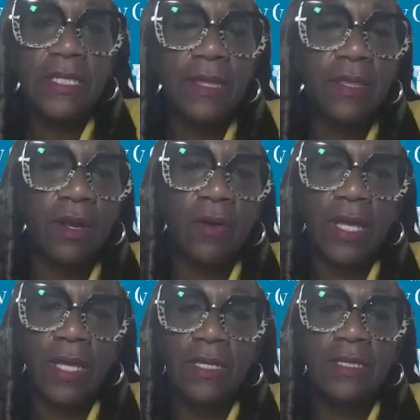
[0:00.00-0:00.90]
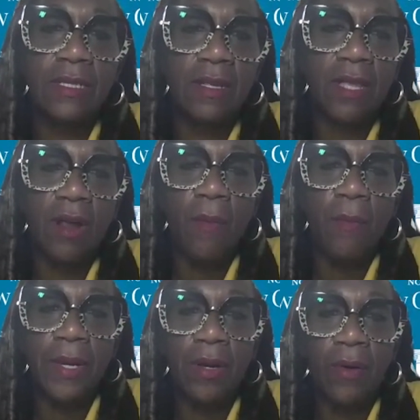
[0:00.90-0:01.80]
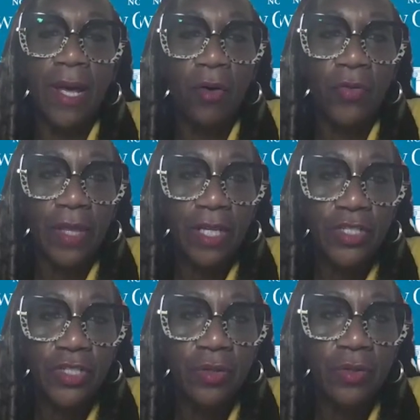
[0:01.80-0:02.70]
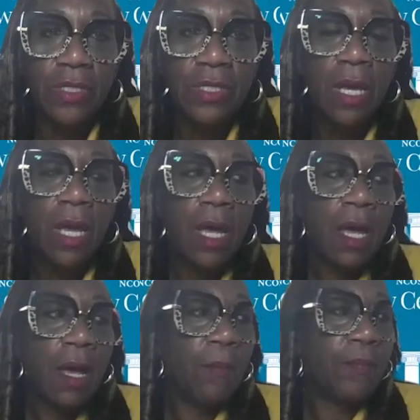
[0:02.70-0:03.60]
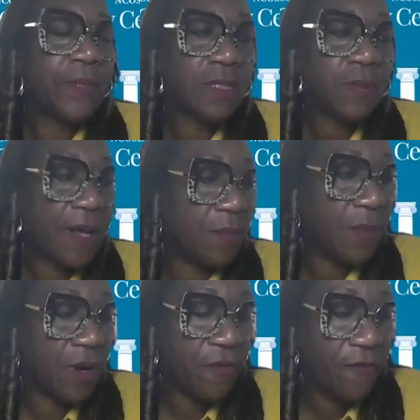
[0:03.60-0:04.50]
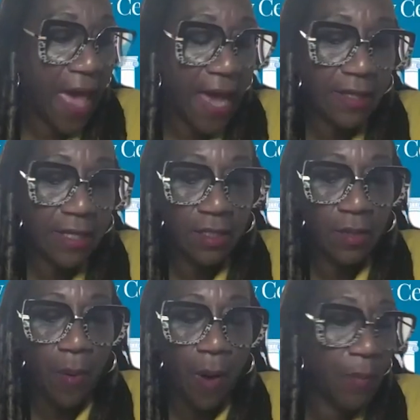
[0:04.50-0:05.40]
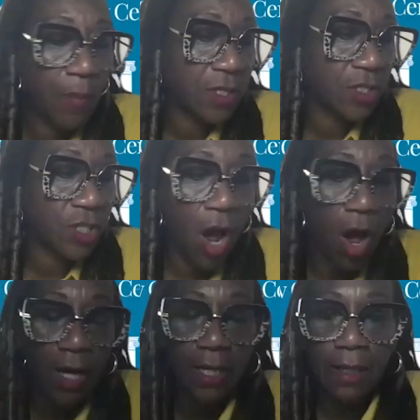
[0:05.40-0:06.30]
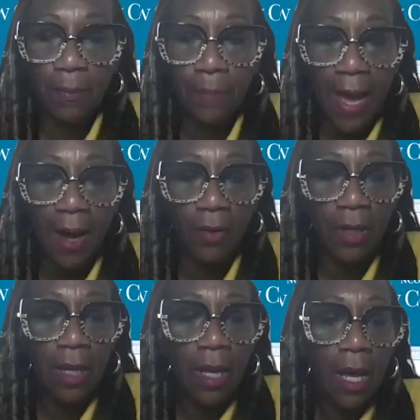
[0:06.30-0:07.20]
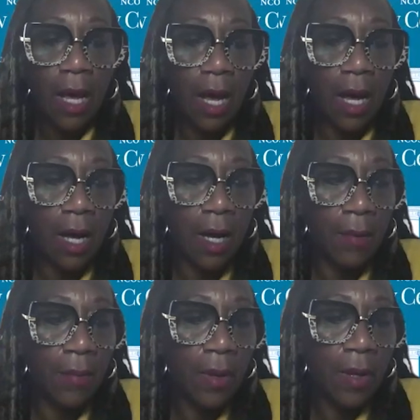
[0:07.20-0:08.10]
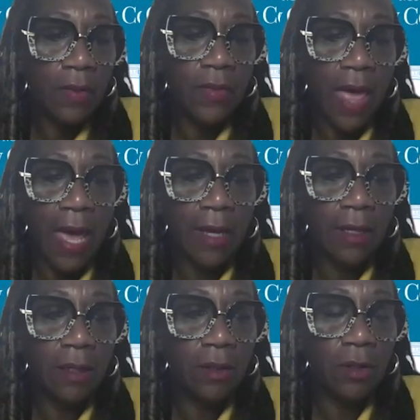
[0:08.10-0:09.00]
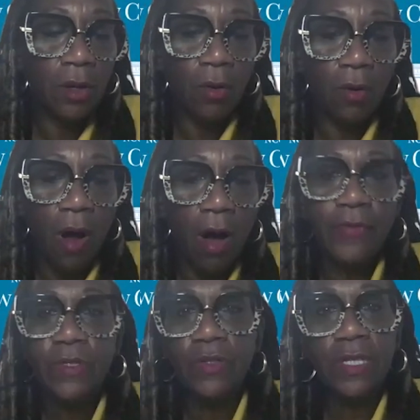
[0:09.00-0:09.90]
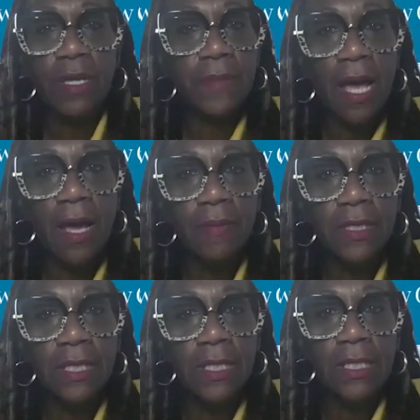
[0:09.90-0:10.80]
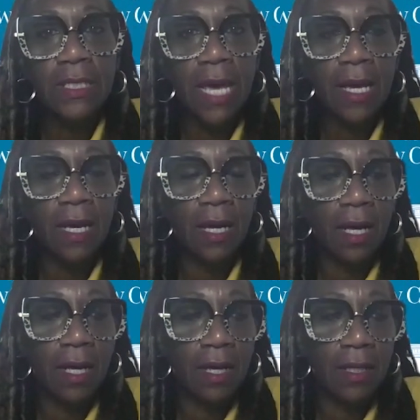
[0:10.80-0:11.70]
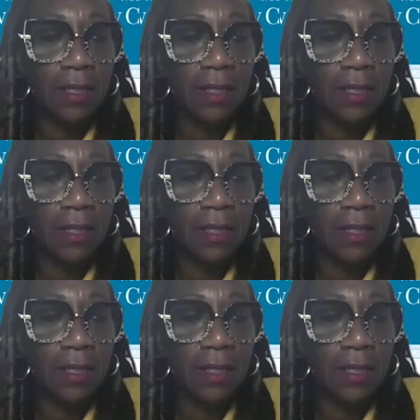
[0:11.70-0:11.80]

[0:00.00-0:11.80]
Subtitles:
that there are mental health issues, just by the mere fact that the departments are talking about that officers sometimes need to take a